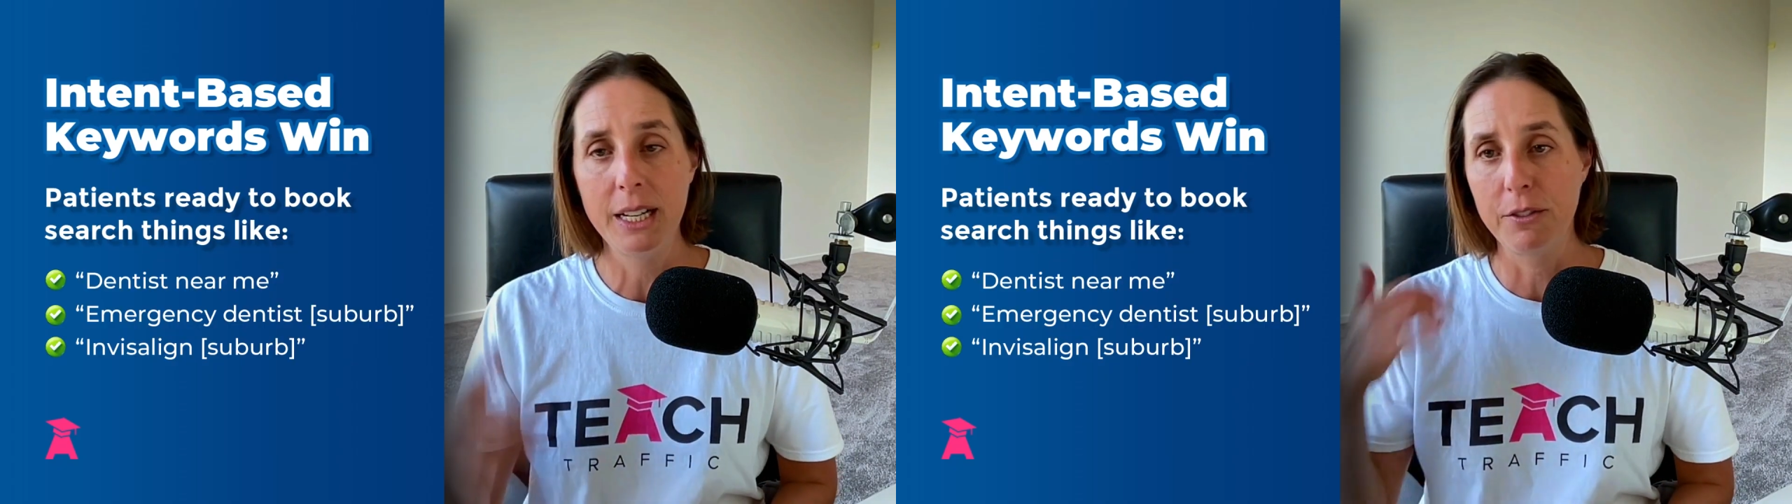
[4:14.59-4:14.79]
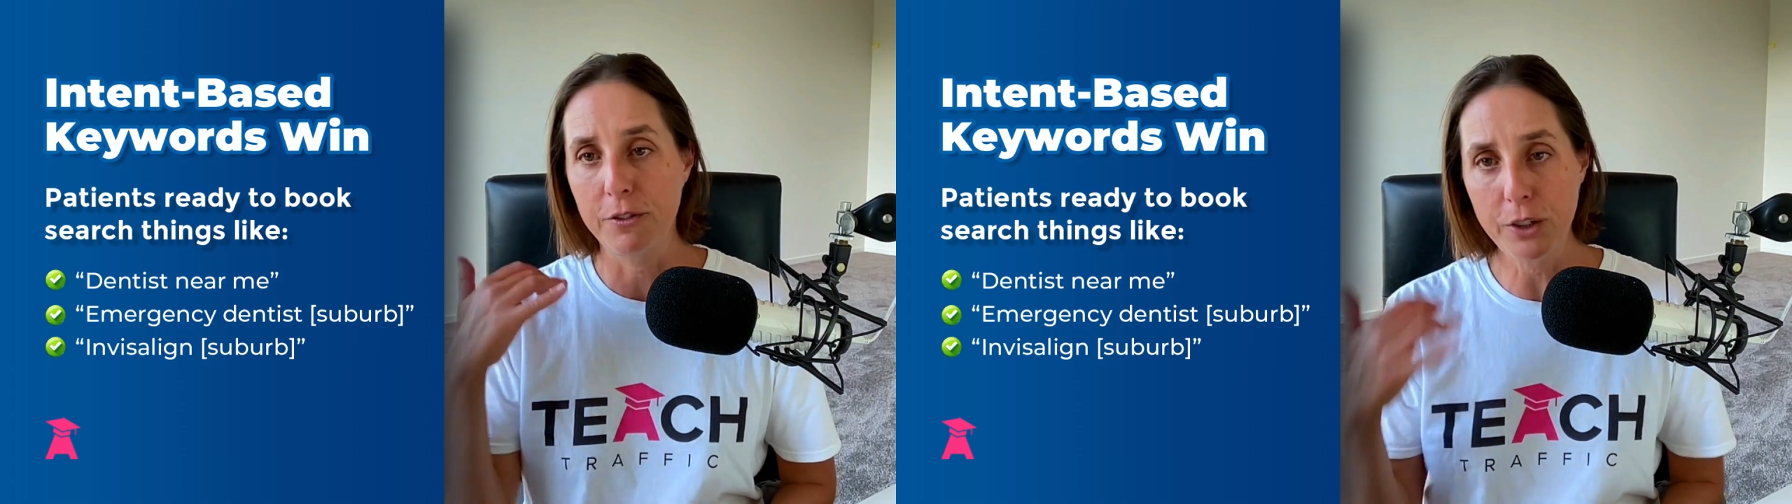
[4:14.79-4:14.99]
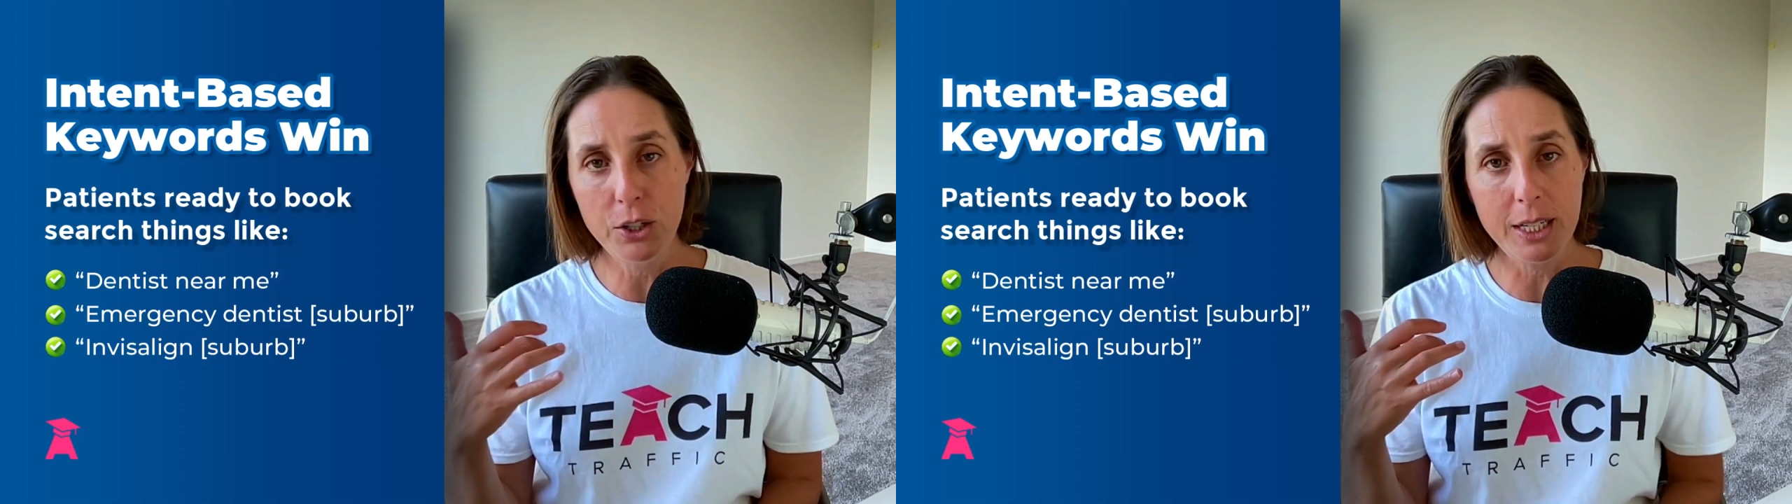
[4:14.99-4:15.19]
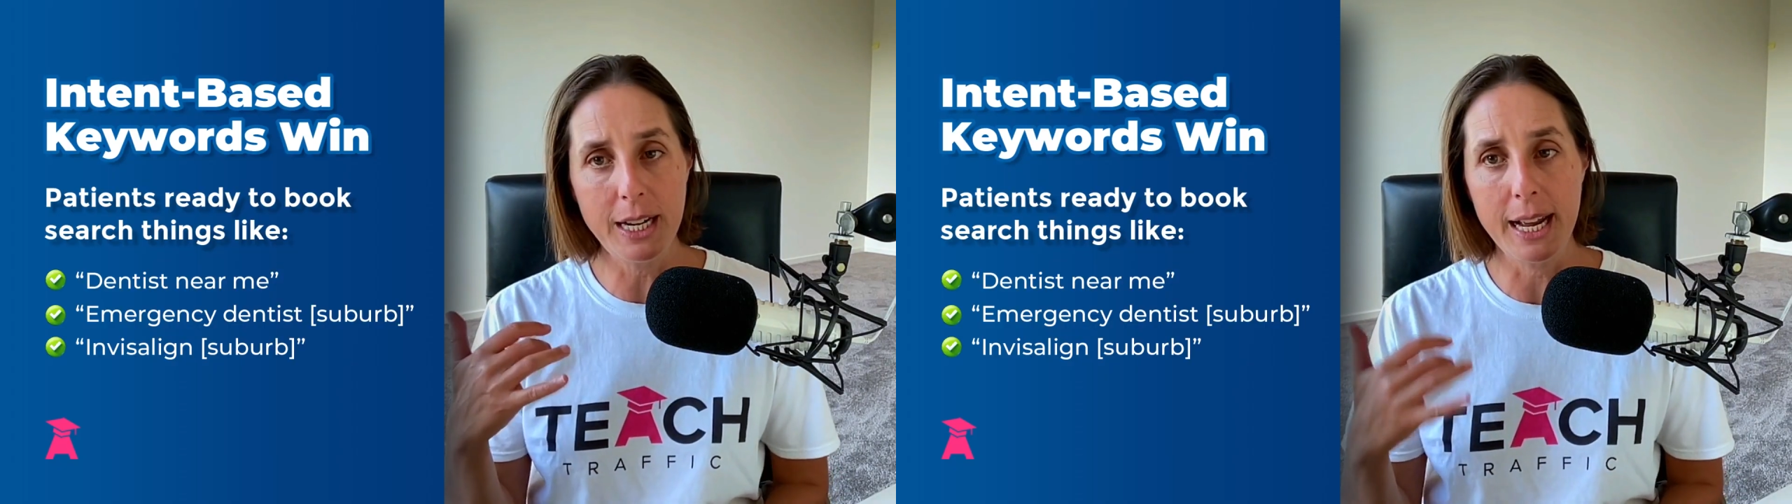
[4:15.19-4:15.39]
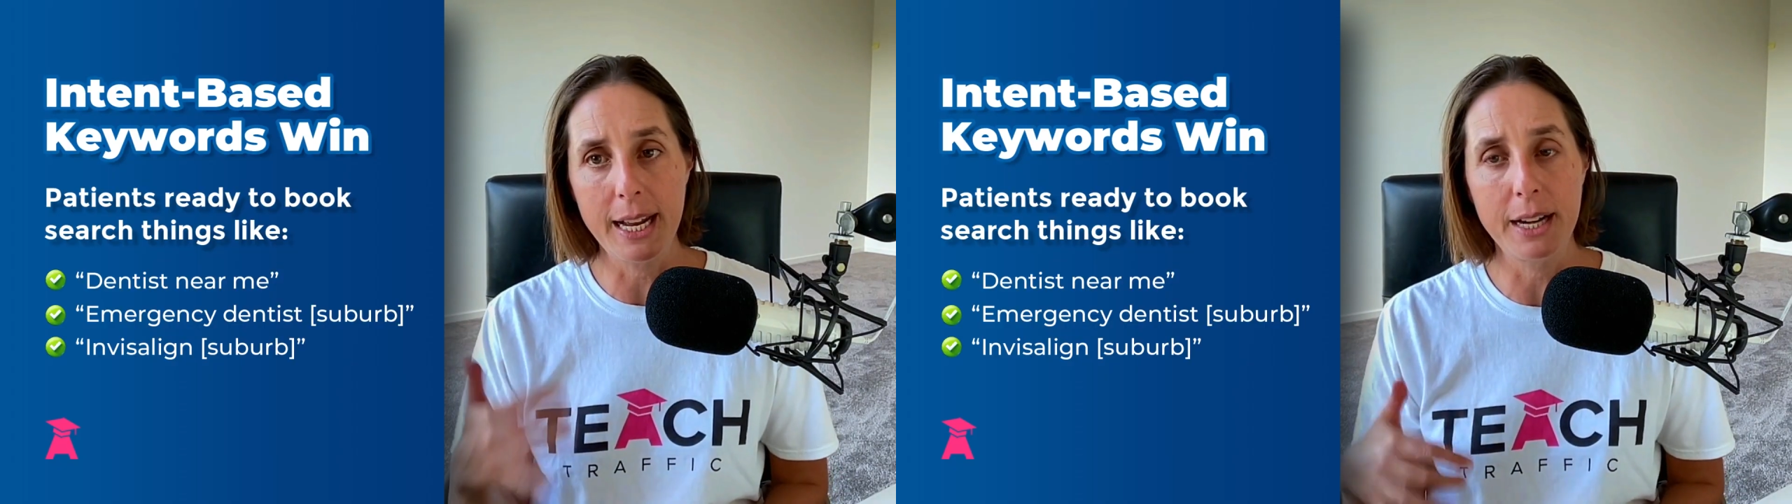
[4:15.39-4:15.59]
phone in
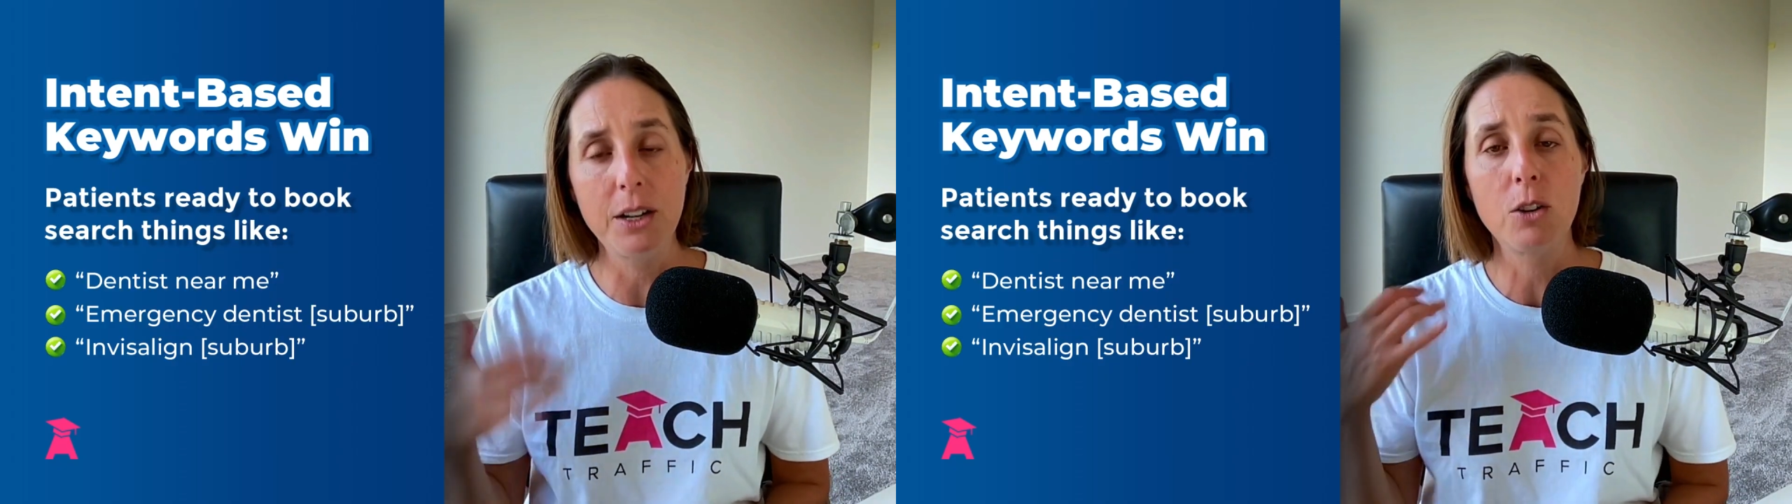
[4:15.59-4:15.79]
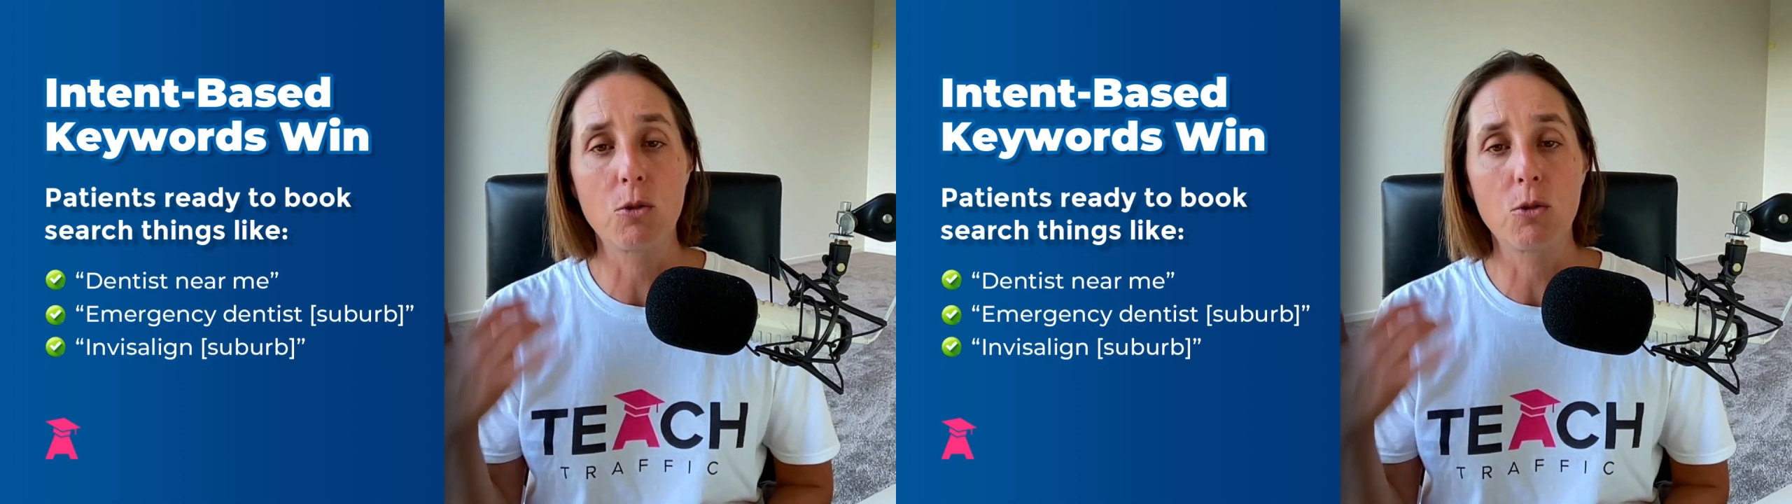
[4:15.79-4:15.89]
hand,